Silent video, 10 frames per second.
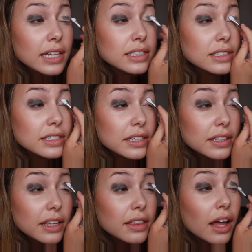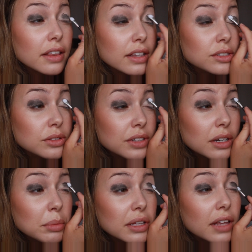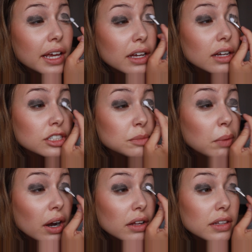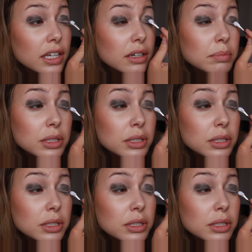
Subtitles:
I sincerely thought this was gonna be like a sparkly